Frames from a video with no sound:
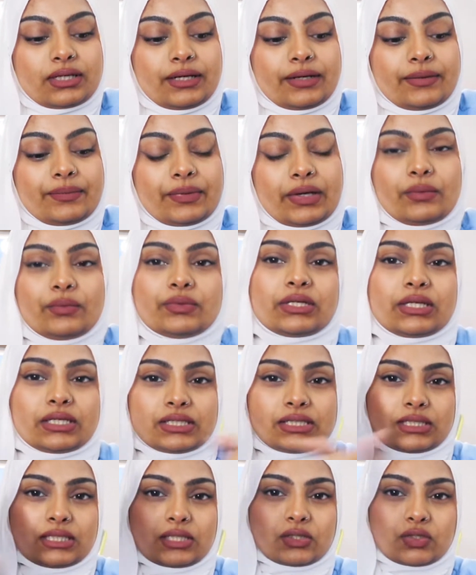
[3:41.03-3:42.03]
that I was going to
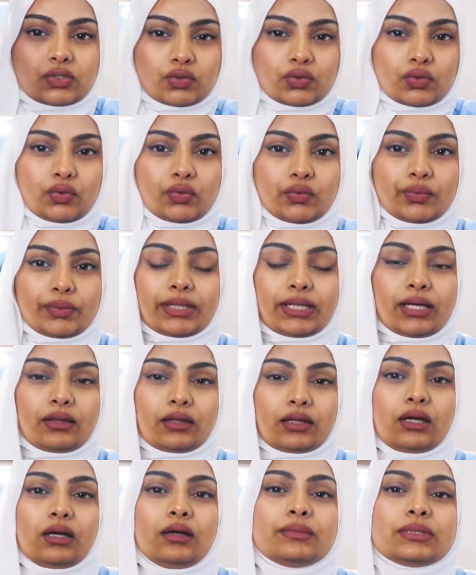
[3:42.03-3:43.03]
stitch all the way down
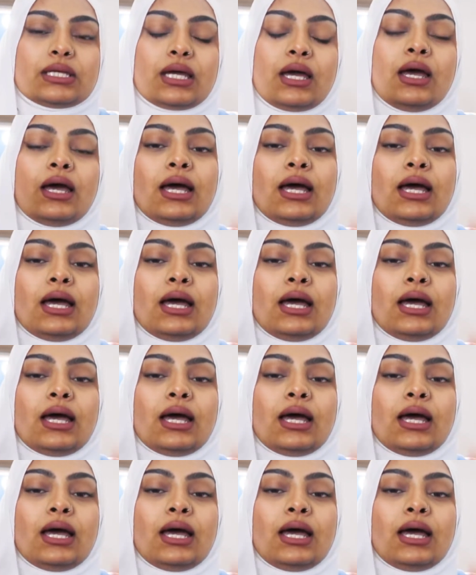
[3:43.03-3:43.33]
the arms.